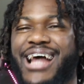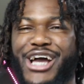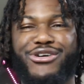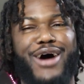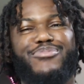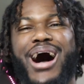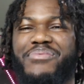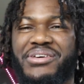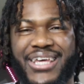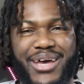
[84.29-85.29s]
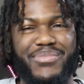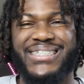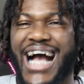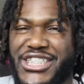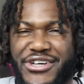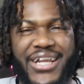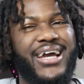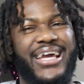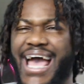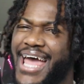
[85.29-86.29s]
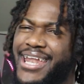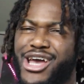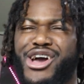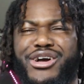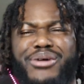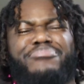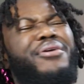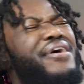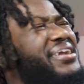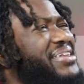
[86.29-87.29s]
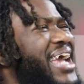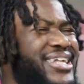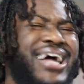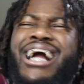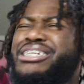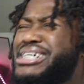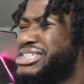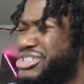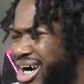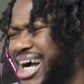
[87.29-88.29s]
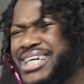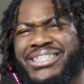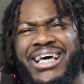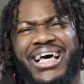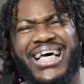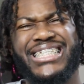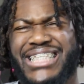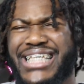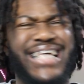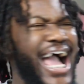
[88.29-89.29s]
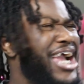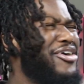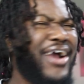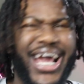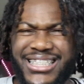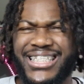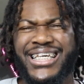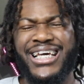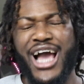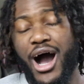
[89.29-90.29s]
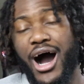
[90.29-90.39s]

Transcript: Now you all probably think I'm exaggerating again comparing TikTok to drugs? Is this guy crazy?